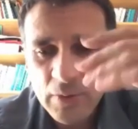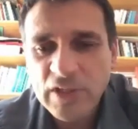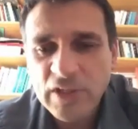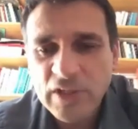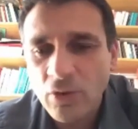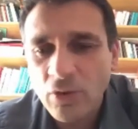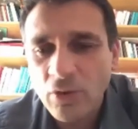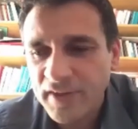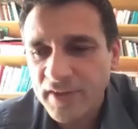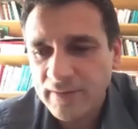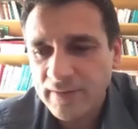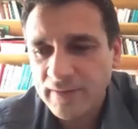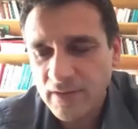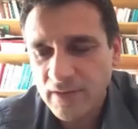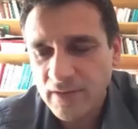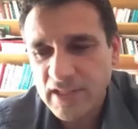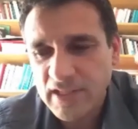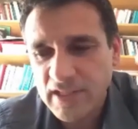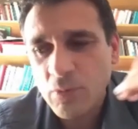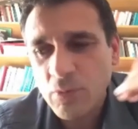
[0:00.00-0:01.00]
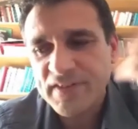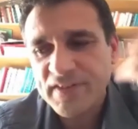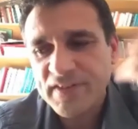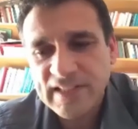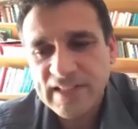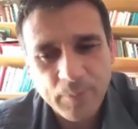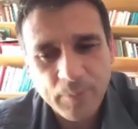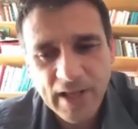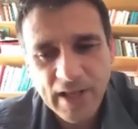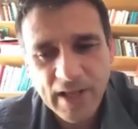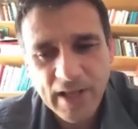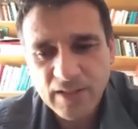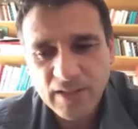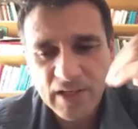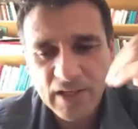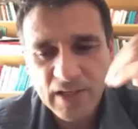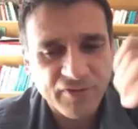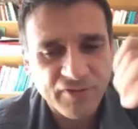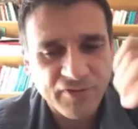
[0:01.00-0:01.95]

We know that he was still played by